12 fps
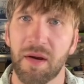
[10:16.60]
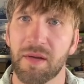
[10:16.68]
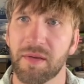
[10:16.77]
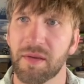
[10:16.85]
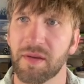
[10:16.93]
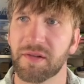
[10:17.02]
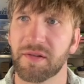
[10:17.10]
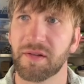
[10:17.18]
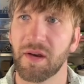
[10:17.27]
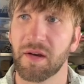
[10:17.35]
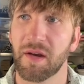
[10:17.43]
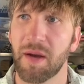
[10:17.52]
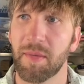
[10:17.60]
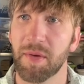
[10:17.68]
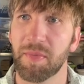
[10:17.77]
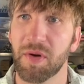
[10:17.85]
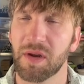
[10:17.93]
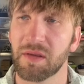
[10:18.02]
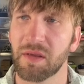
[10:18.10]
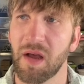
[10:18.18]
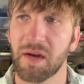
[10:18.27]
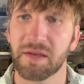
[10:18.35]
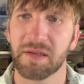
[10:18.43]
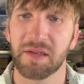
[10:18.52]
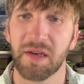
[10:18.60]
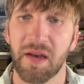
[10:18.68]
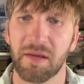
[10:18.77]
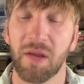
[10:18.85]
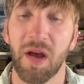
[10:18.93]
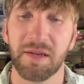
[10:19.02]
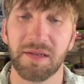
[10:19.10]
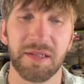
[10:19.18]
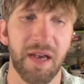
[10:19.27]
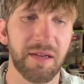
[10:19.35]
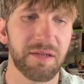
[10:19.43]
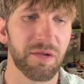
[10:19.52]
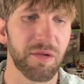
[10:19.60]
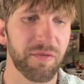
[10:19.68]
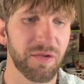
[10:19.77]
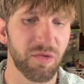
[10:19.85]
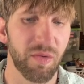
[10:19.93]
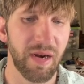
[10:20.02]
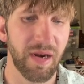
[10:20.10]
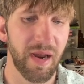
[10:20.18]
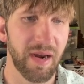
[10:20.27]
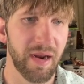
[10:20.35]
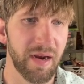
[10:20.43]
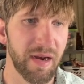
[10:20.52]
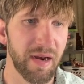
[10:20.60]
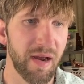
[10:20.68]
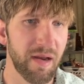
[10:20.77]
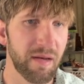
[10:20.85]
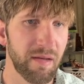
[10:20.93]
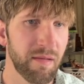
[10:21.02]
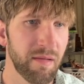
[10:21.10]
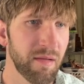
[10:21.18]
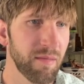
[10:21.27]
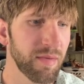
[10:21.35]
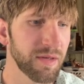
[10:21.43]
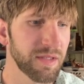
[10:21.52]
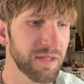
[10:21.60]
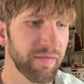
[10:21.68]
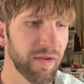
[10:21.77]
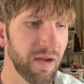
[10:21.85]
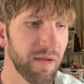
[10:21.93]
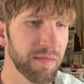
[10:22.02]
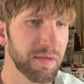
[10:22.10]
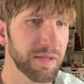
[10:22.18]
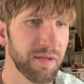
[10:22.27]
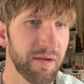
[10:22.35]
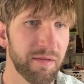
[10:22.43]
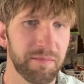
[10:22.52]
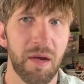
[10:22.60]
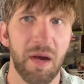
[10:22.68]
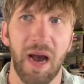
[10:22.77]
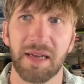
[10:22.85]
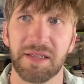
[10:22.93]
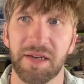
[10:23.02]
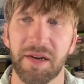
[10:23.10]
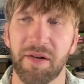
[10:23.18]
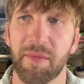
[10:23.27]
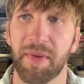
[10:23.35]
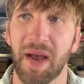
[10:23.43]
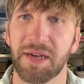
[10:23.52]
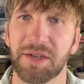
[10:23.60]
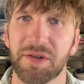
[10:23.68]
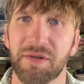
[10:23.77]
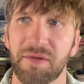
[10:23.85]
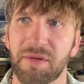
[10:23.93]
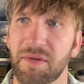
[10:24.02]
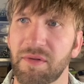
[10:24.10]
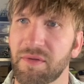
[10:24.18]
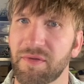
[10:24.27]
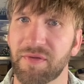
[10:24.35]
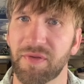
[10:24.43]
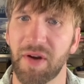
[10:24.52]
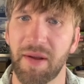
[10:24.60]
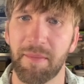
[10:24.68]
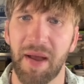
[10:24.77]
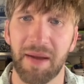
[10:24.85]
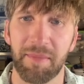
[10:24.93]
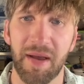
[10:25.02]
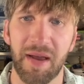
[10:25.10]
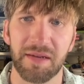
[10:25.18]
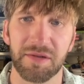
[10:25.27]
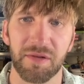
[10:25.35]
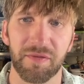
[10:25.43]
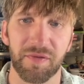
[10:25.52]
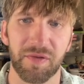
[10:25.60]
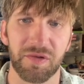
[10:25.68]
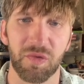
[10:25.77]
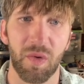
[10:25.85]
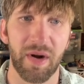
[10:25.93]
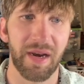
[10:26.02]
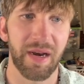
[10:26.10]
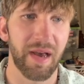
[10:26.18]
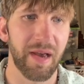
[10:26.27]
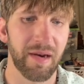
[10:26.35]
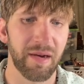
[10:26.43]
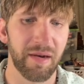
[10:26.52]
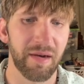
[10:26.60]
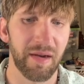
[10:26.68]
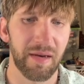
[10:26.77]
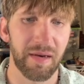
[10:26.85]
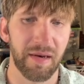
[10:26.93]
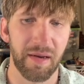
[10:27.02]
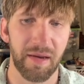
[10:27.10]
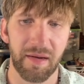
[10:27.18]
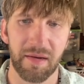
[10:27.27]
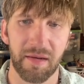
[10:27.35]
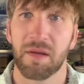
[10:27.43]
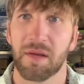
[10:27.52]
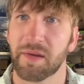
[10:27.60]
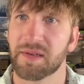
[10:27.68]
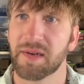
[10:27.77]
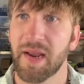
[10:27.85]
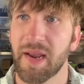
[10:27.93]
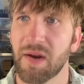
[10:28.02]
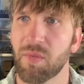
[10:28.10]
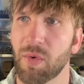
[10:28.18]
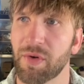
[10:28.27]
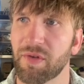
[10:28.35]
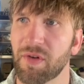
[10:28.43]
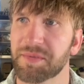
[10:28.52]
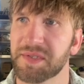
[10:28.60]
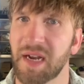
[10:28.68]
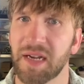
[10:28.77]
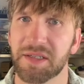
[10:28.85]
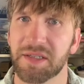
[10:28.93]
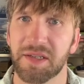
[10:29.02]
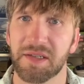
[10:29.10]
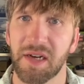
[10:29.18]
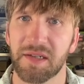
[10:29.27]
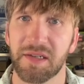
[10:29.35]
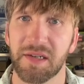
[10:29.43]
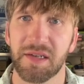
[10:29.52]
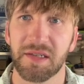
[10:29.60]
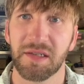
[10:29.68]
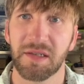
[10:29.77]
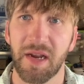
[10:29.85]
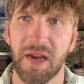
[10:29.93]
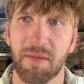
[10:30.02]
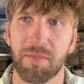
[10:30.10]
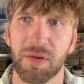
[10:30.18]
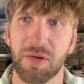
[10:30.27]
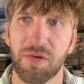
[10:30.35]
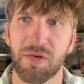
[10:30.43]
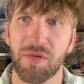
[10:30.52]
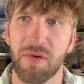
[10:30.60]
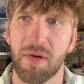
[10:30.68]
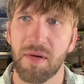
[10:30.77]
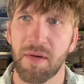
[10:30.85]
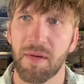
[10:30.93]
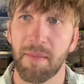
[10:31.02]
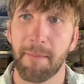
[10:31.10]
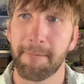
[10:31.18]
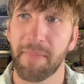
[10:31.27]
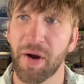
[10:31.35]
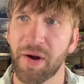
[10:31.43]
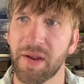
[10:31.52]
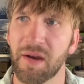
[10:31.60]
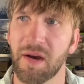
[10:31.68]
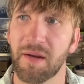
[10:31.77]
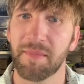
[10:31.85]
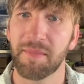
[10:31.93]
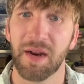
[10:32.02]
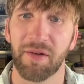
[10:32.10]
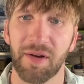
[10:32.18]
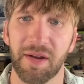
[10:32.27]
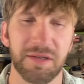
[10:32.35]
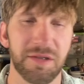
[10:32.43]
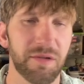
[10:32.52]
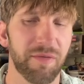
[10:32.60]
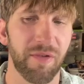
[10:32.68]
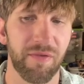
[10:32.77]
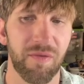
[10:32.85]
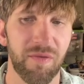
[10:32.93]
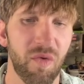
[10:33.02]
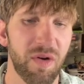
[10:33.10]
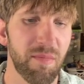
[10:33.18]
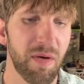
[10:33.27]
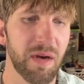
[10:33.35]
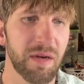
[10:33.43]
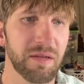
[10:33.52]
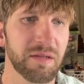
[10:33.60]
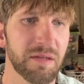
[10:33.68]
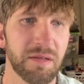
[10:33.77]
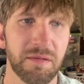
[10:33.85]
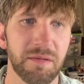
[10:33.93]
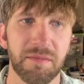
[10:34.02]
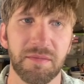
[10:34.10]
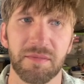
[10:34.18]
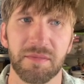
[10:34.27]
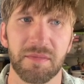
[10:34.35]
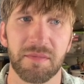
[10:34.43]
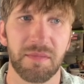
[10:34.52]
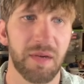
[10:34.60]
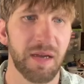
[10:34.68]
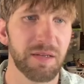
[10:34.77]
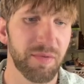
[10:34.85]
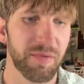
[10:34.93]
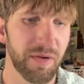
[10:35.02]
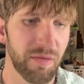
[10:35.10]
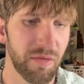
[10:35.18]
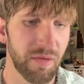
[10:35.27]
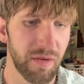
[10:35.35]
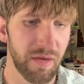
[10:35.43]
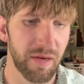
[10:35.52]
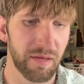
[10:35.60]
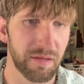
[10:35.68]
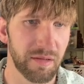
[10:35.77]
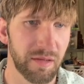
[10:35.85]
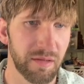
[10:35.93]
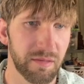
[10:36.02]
This comic book lot set sold for $29.99. Bunch of different comics in there. High Sierra Badger frame backpack sold for $29.99. This Naked Wardrobe Snatched and Sexy Snake Blue Bodycon mini dress sold for $40. That's pretty cool looking, actually.